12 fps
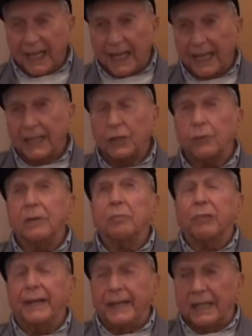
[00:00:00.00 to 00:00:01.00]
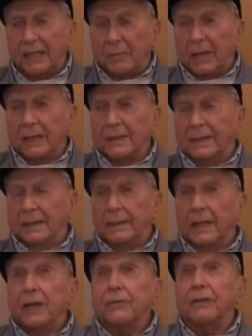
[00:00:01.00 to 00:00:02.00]
And this one plane come out and
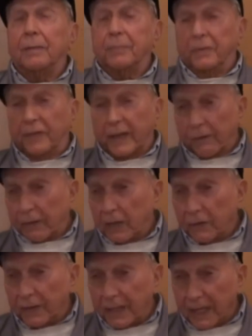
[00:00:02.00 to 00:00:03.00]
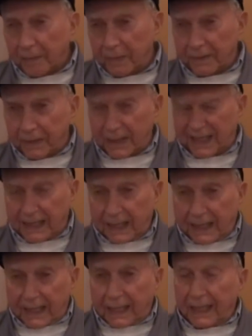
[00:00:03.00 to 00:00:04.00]
dropped a flare right over top of us.
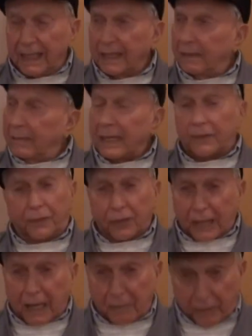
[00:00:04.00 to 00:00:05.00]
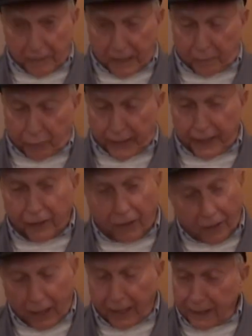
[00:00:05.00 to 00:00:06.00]
Now, that's the first time I really prayed
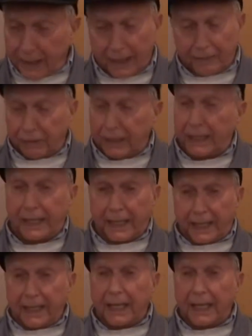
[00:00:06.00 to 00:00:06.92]
hard. I really did.